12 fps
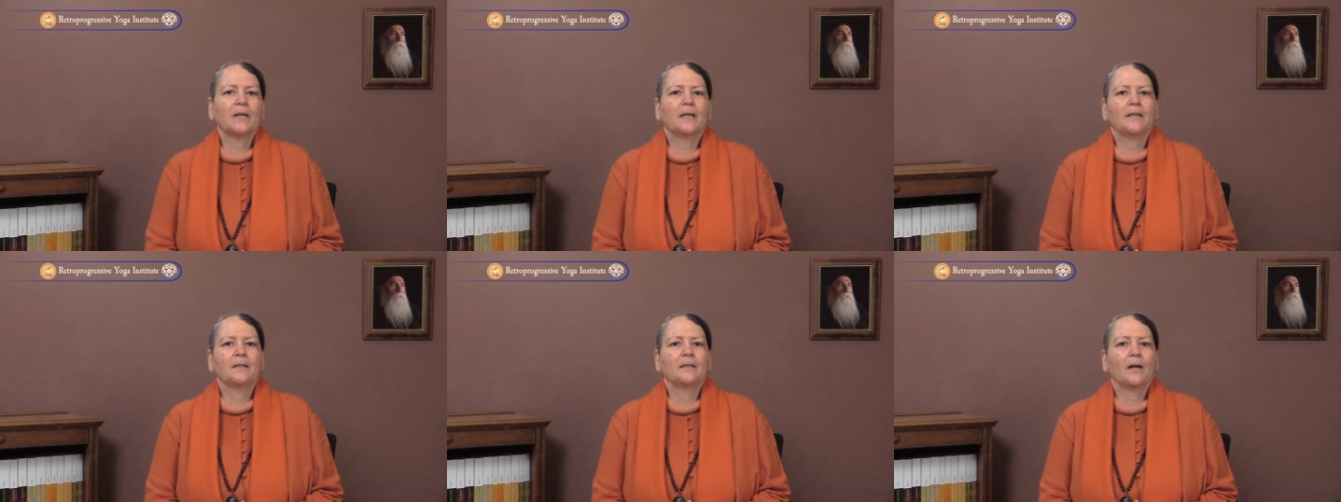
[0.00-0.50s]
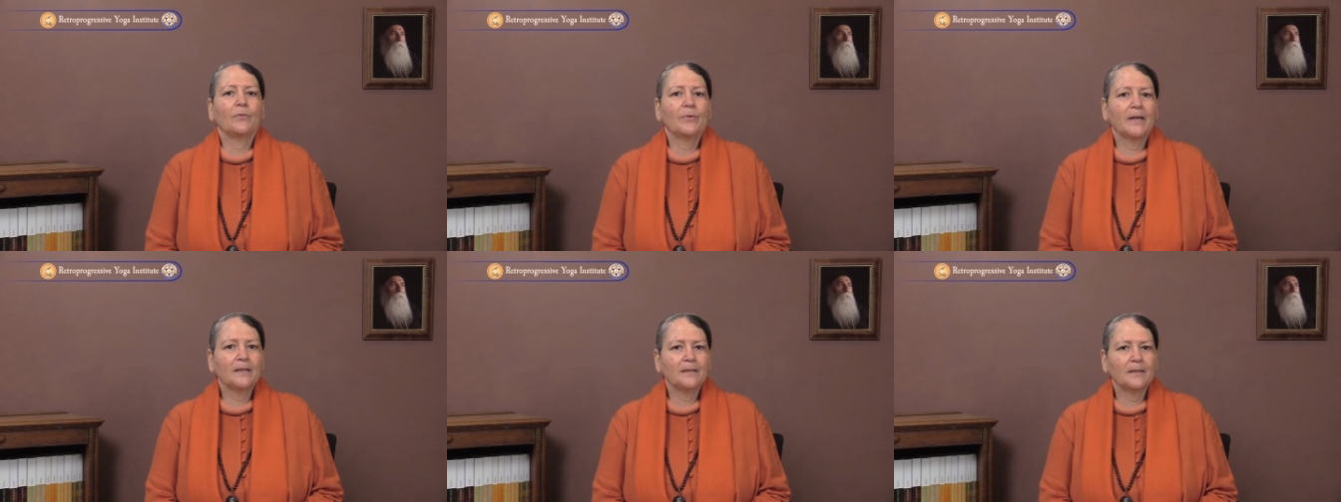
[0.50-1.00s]
and
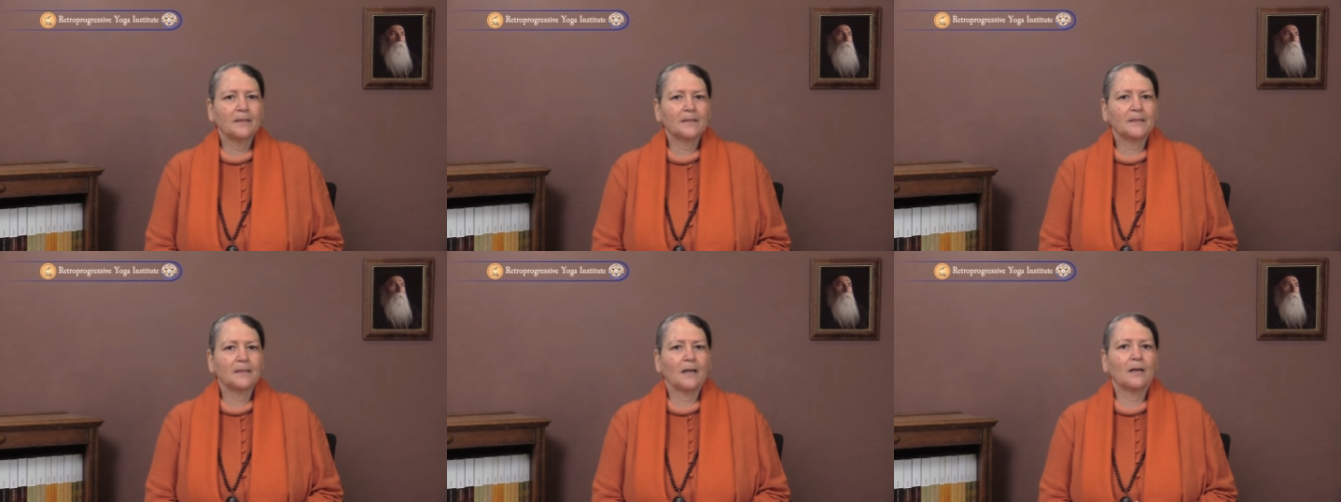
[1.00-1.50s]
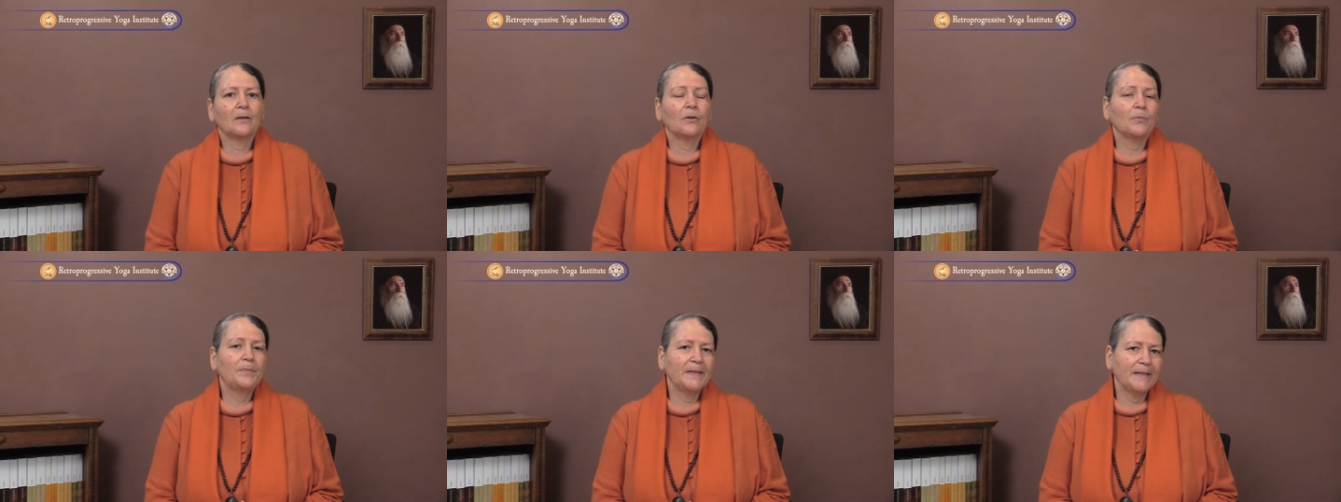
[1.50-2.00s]
awareness are
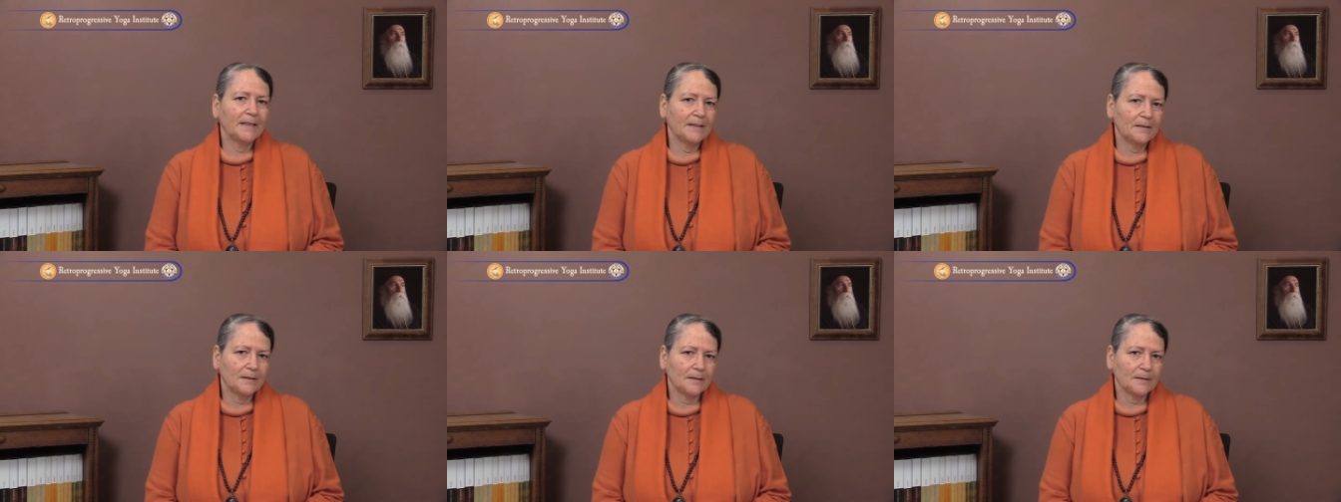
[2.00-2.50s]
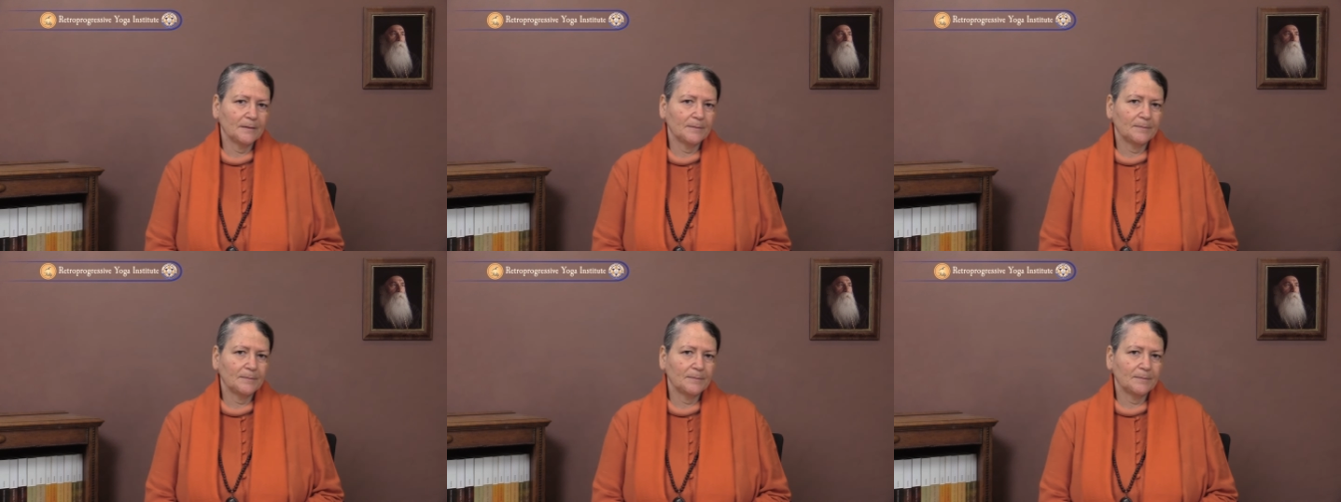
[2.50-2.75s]
obligating.